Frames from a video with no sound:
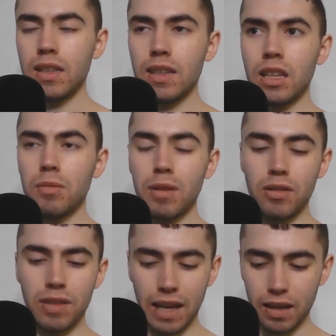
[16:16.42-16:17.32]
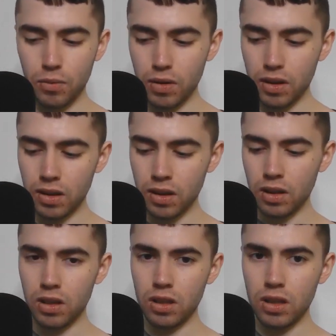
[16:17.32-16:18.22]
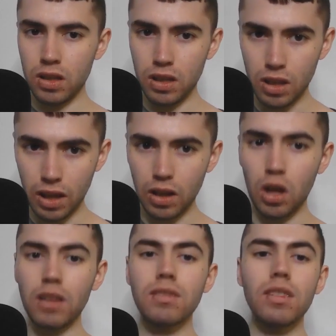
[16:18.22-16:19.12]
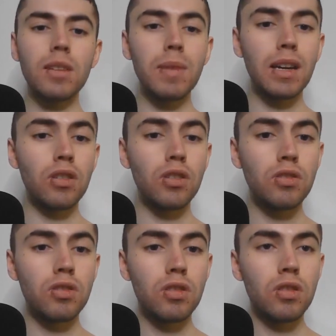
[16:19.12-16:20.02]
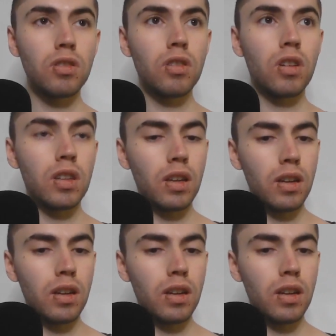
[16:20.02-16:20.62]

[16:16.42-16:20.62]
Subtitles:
that the Bears had, where they lost to the Commanders on